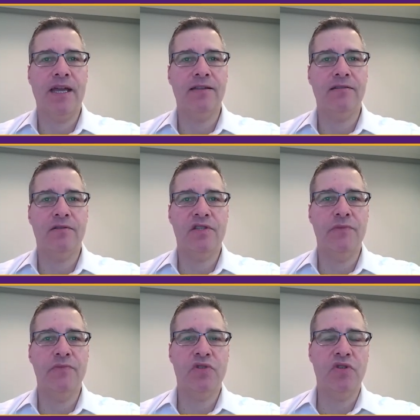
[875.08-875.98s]
that
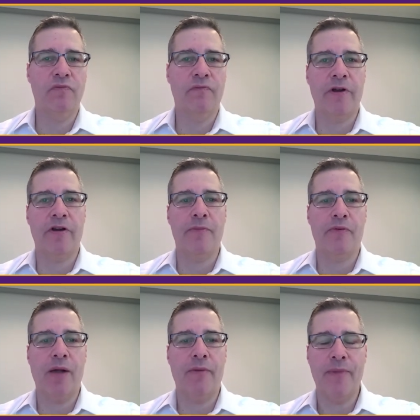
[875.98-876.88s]
seems very
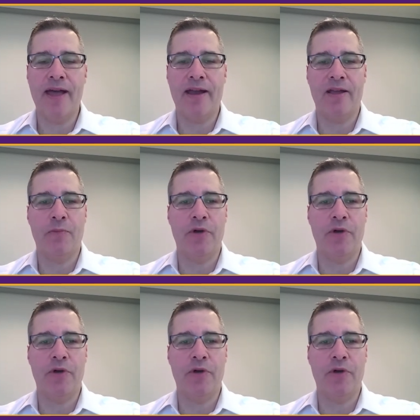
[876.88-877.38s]
problematic,